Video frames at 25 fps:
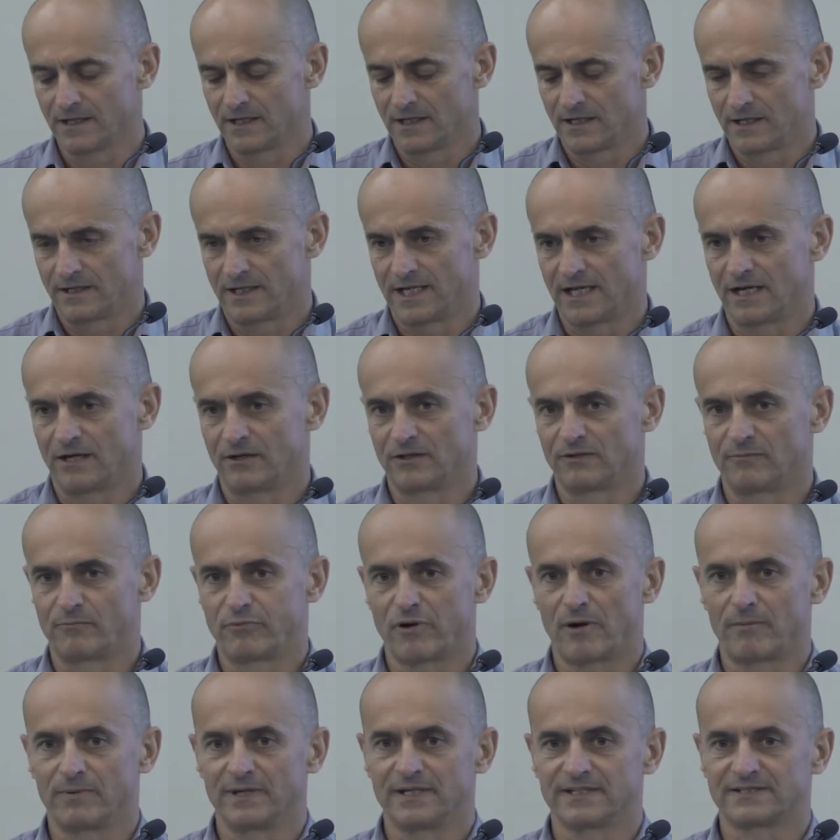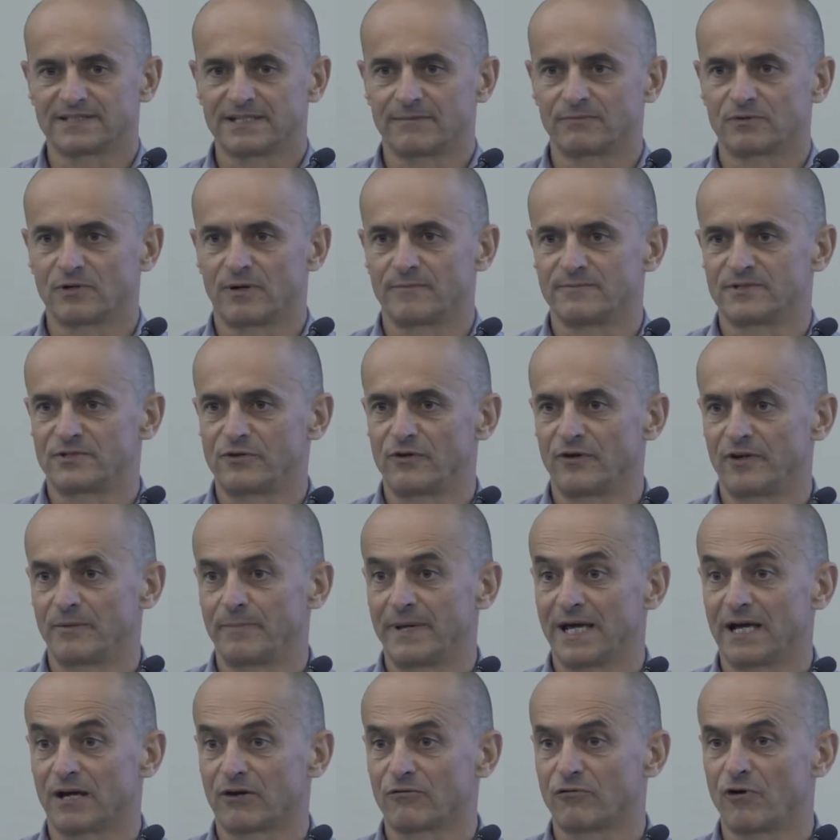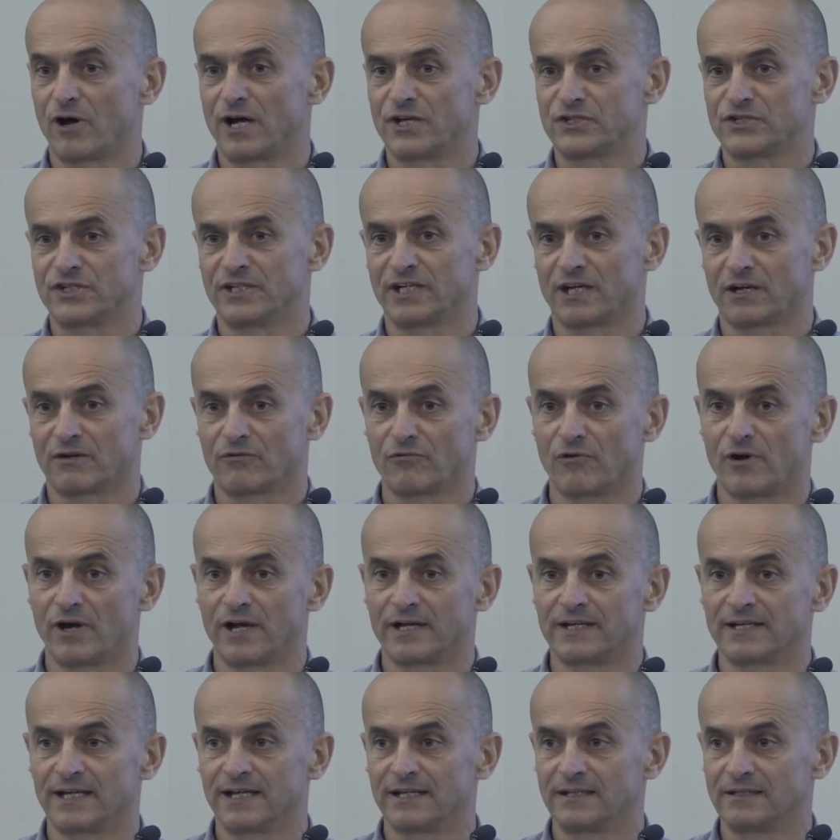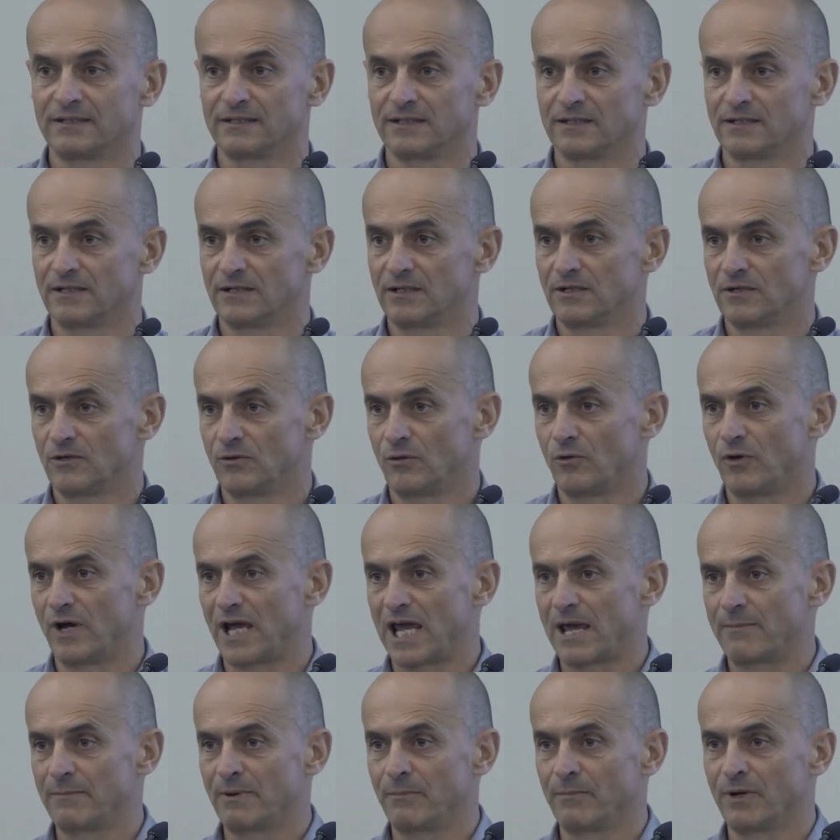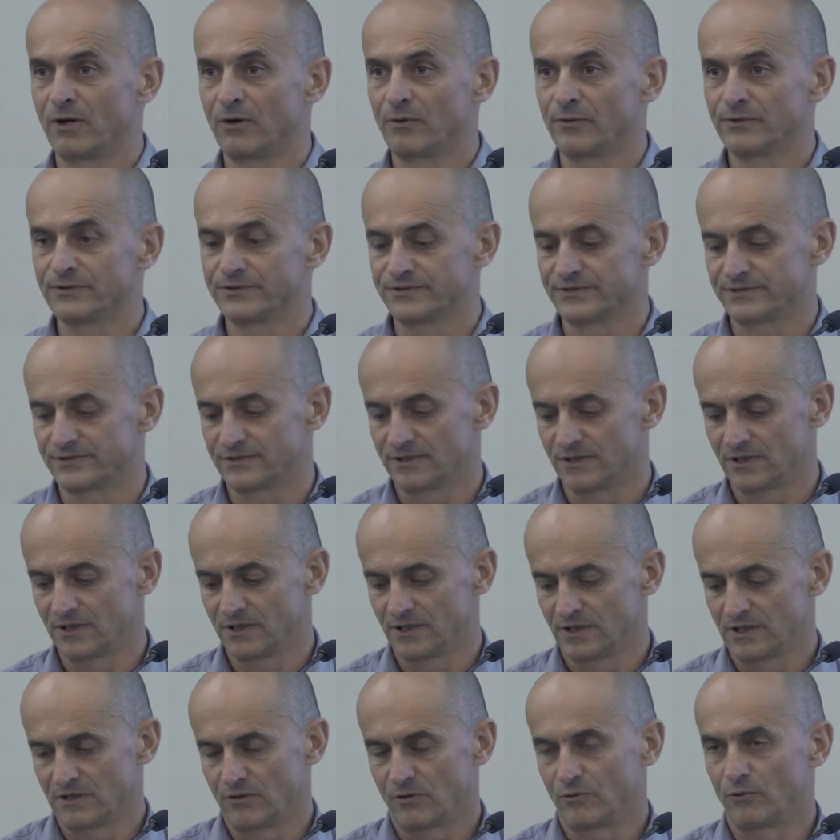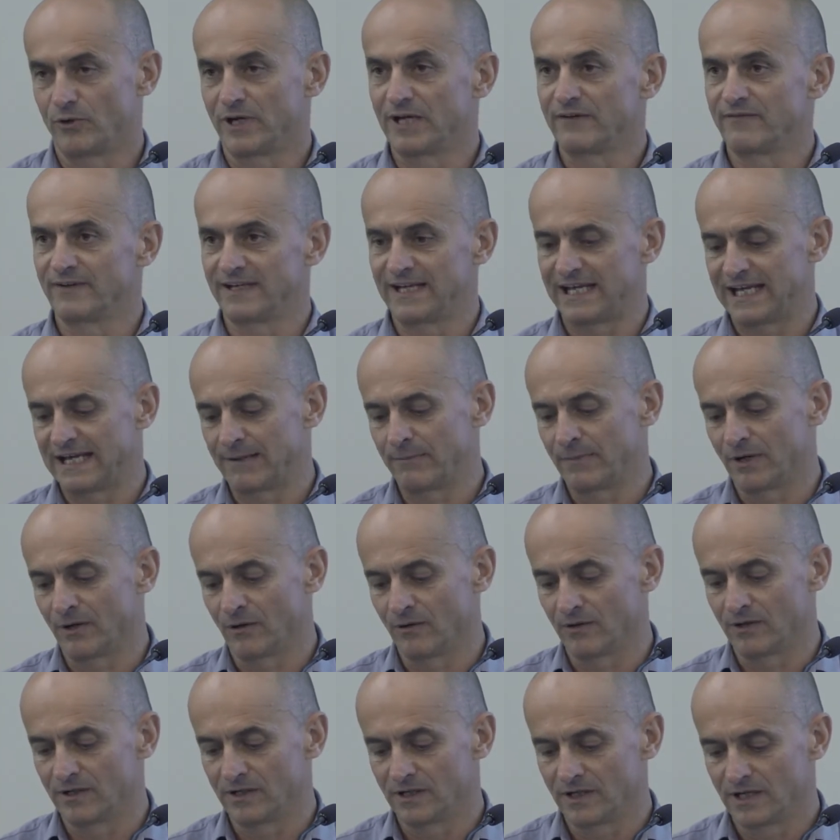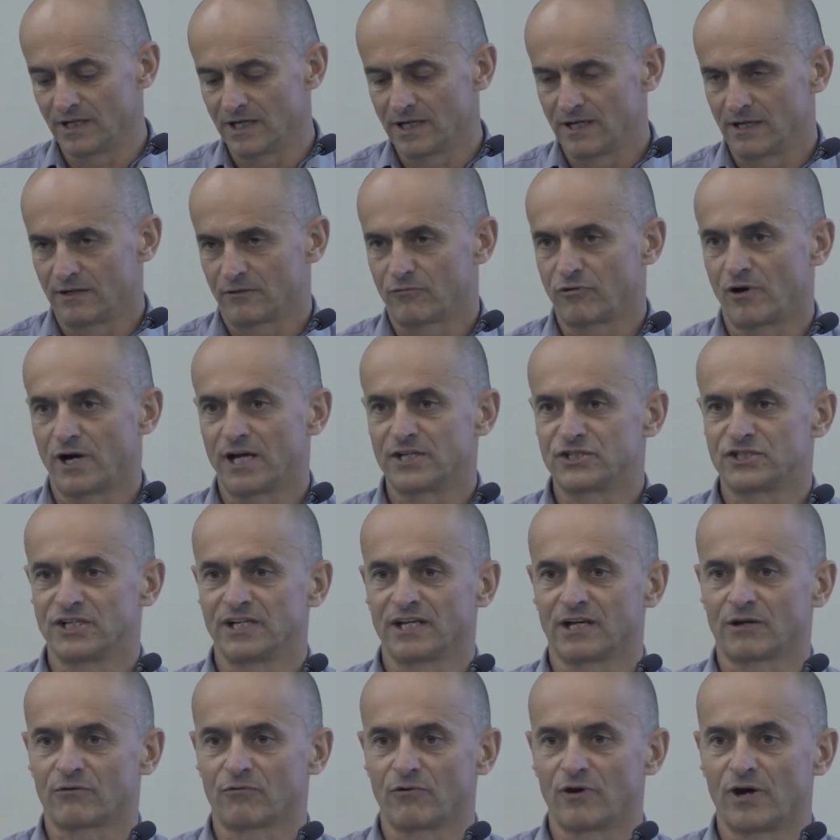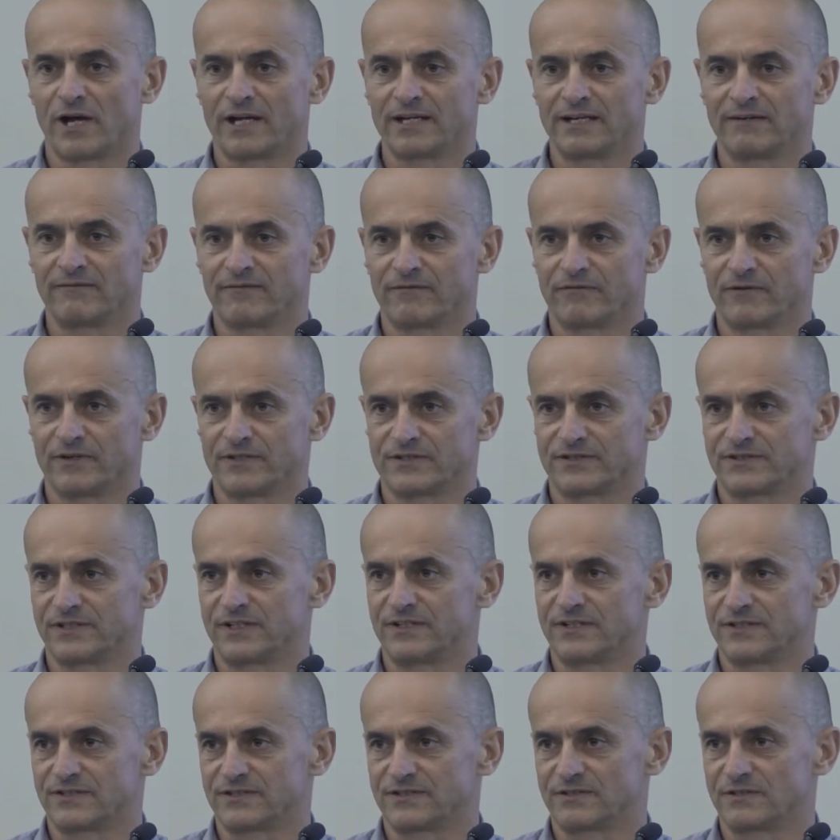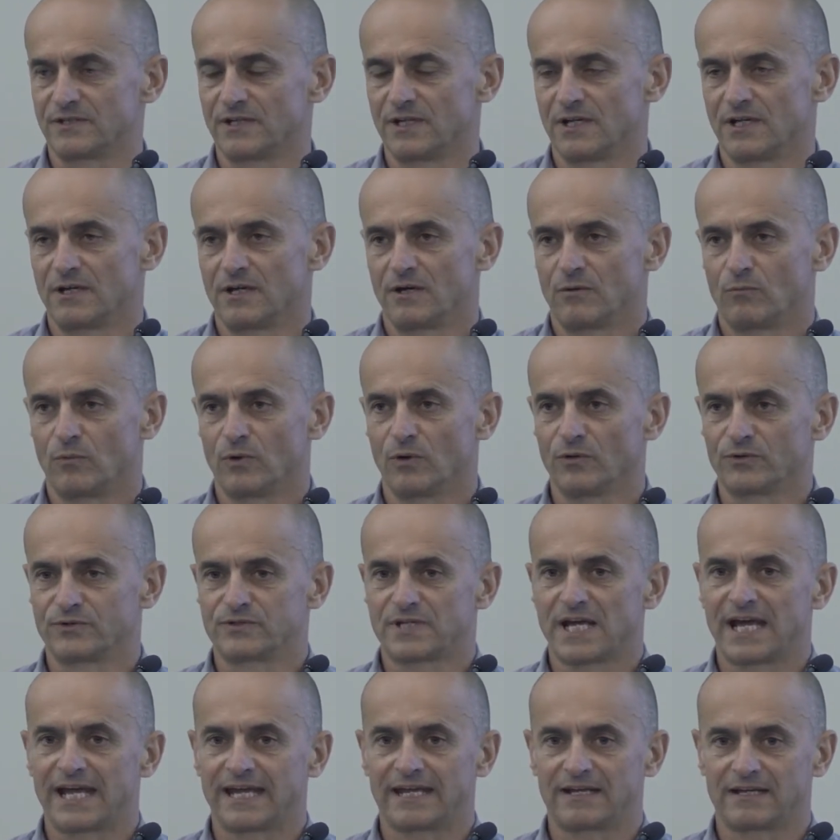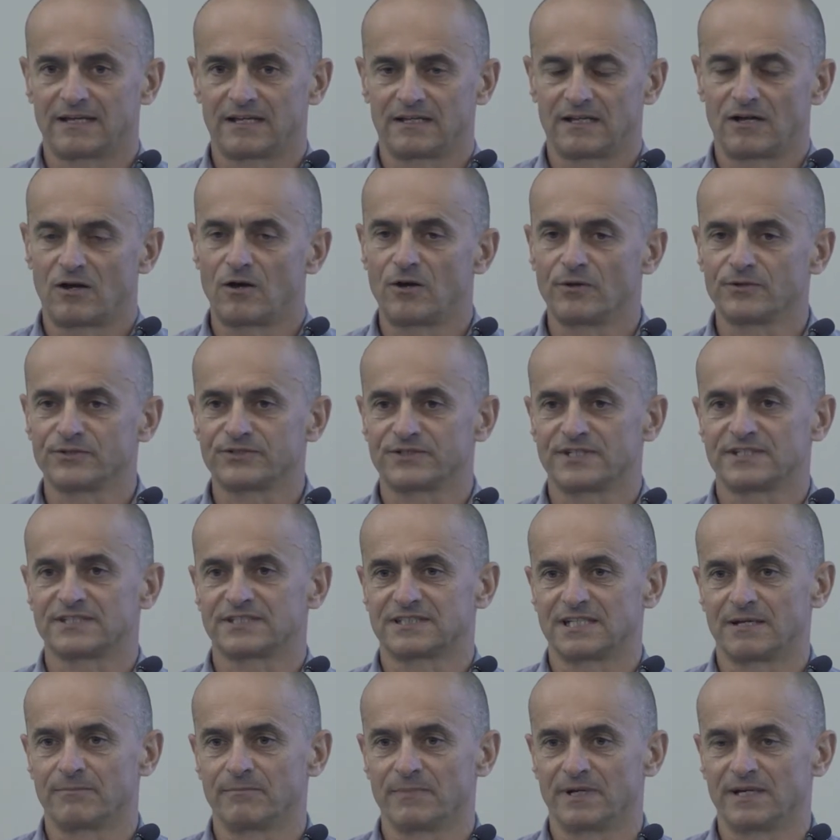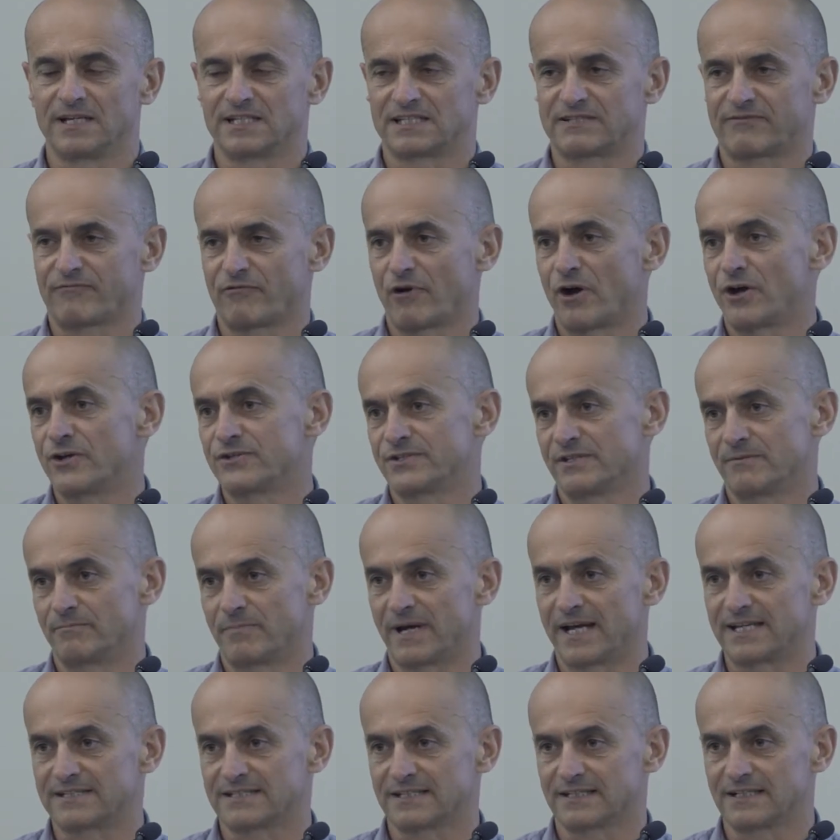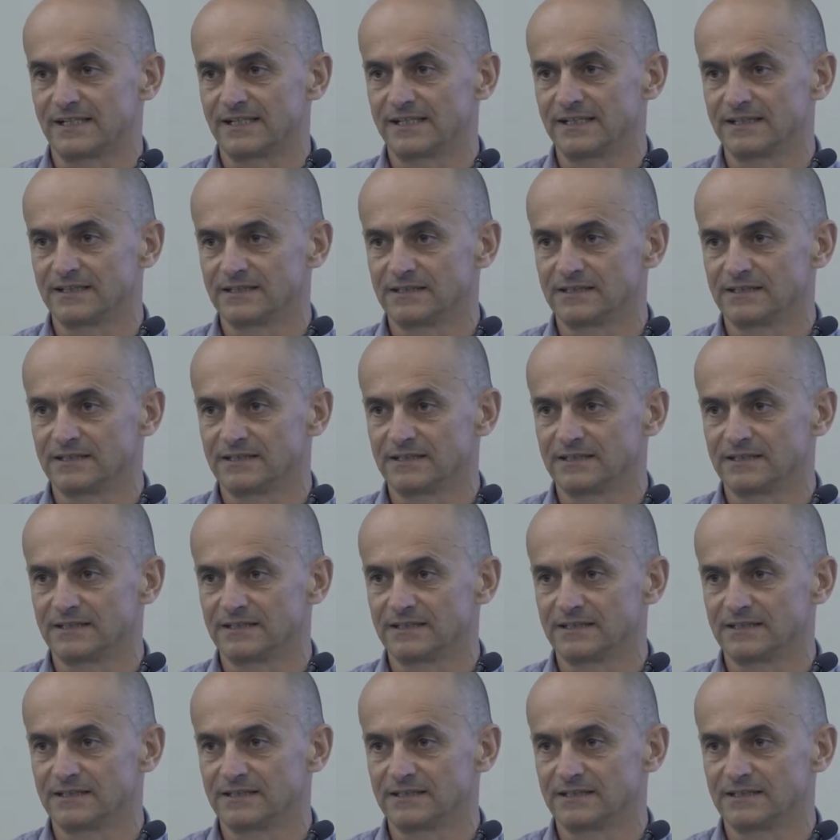Now, you've probably sometimes heard about cryogenic grinding, or hammer mills, or even air mill. Cryogenic grinding, for instance, will take a whole system and it's frozen basically,